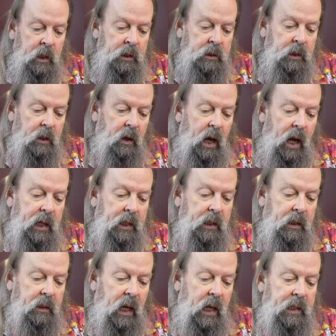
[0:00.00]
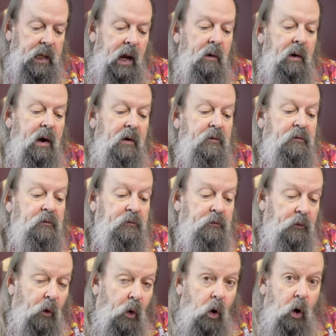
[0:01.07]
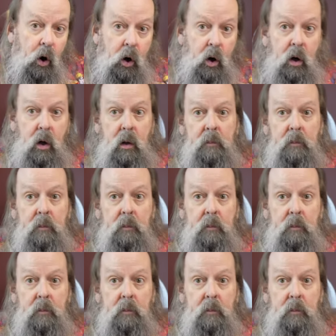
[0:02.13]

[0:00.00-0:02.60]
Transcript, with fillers: so I can I now have four